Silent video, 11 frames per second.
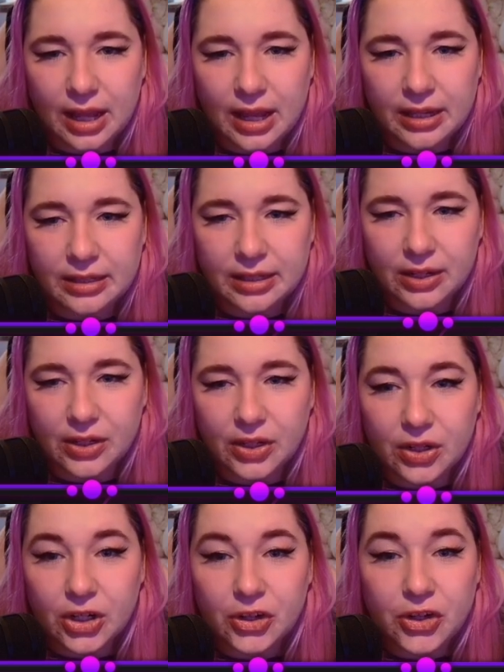And they're
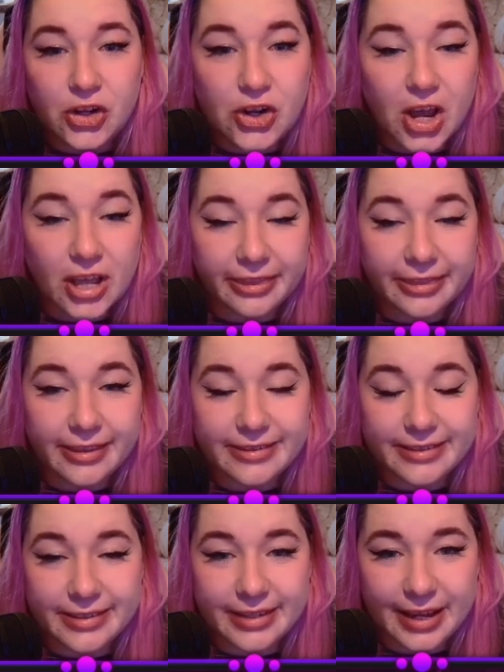not the
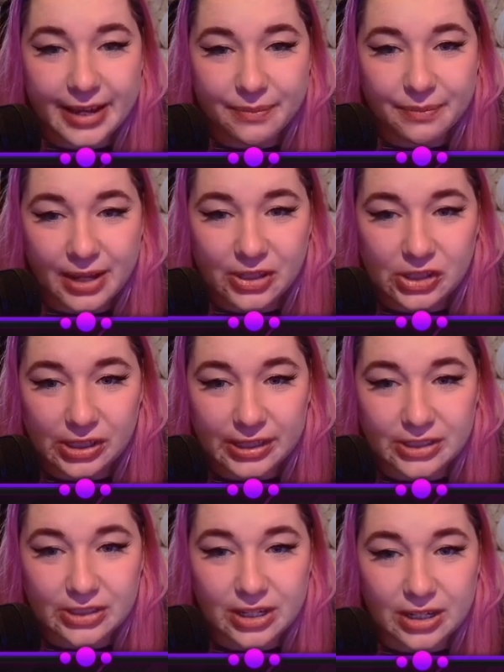same, actually.
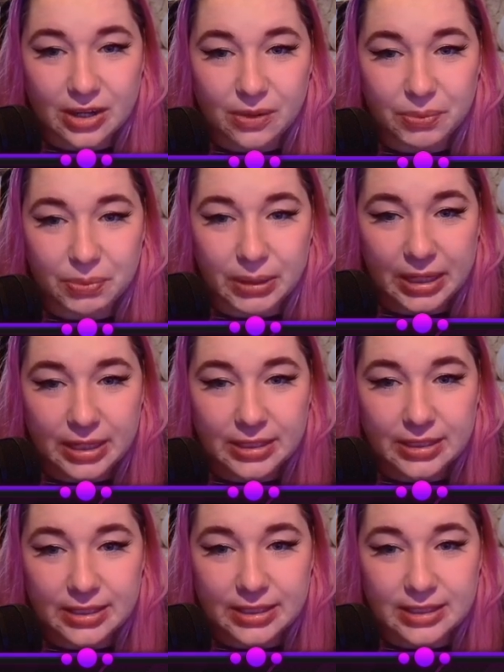It's not a copy
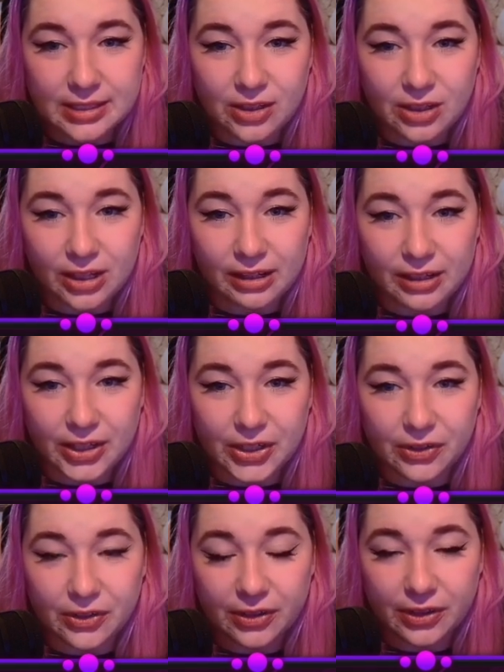paste. These are
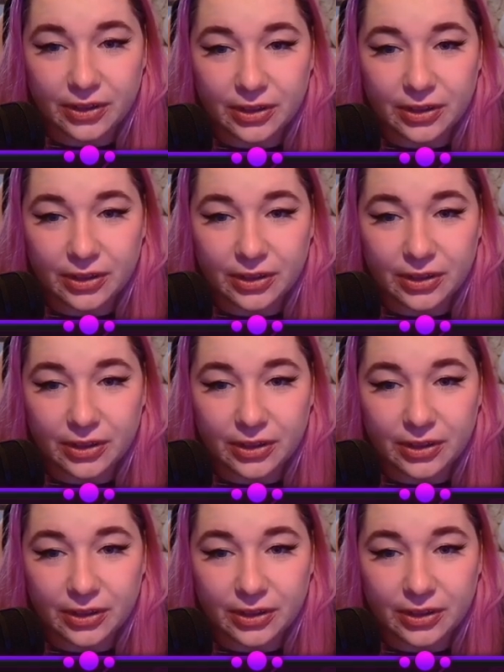lighter